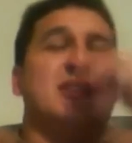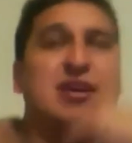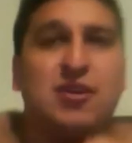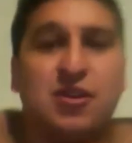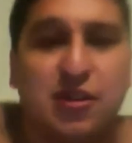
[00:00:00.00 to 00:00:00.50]

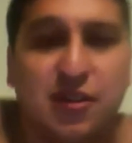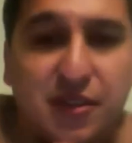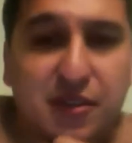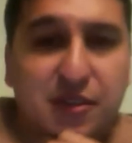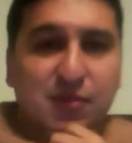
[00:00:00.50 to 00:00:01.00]
her,
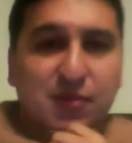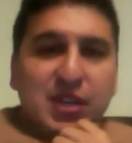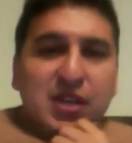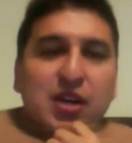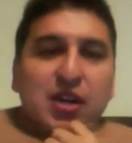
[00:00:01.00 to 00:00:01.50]
you know,
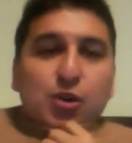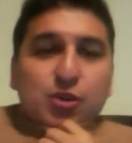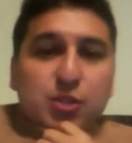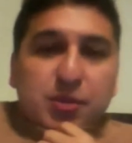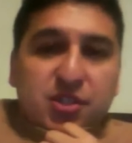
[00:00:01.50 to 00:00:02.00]
her
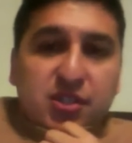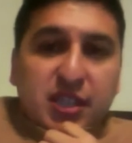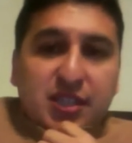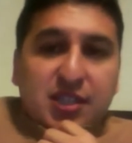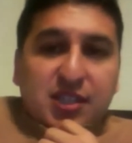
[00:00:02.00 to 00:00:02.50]
suspicion
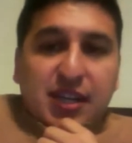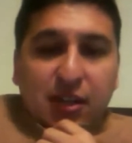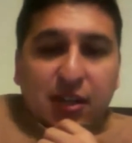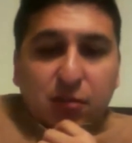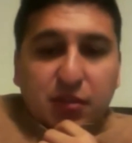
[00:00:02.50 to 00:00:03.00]
that this guy
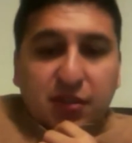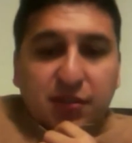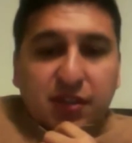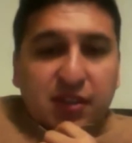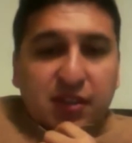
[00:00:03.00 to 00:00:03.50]
could be a
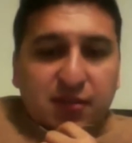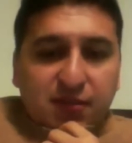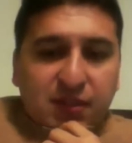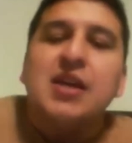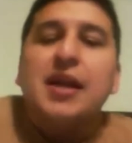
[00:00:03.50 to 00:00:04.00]
villain.
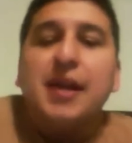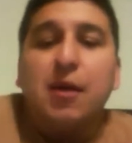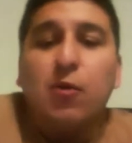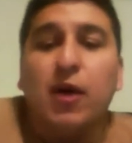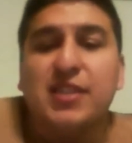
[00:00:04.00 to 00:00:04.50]
Now,
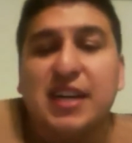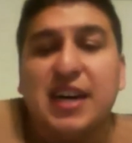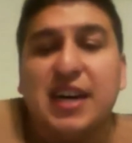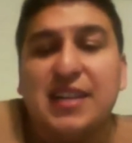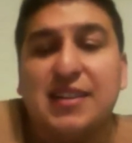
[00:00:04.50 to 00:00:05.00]
what did
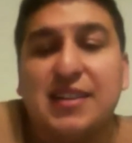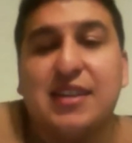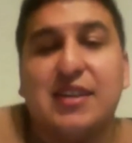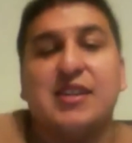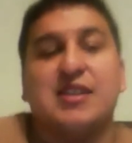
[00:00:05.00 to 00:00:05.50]
I
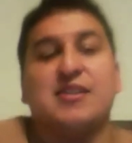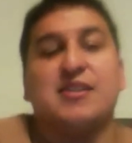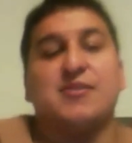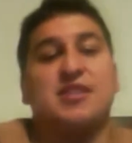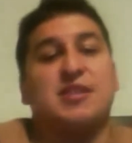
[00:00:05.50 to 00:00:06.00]
think
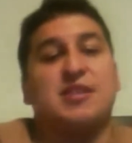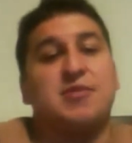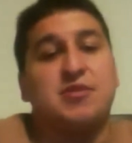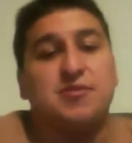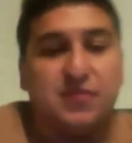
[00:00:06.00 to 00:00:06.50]
of this
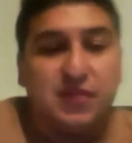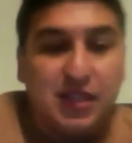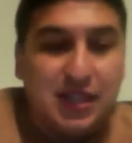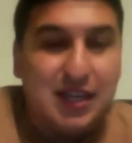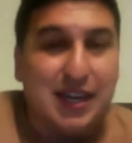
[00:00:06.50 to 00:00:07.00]
episode?
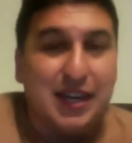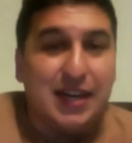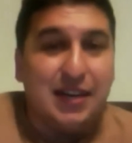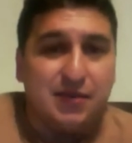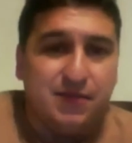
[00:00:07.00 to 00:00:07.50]

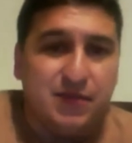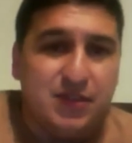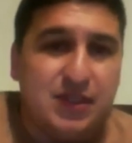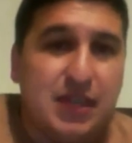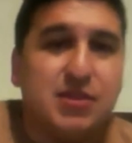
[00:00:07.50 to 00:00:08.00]
Again,
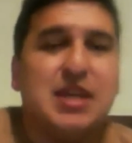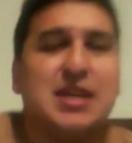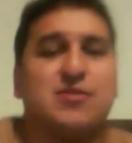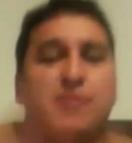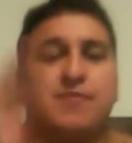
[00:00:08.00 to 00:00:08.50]
same as
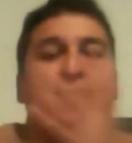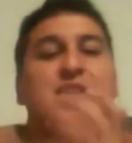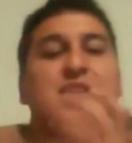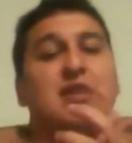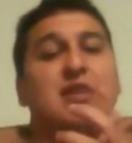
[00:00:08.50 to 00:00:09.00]
last one.
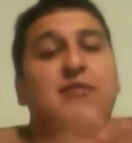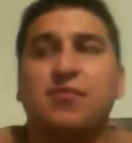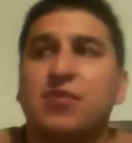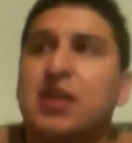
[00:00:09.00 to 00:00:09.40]
Loved it.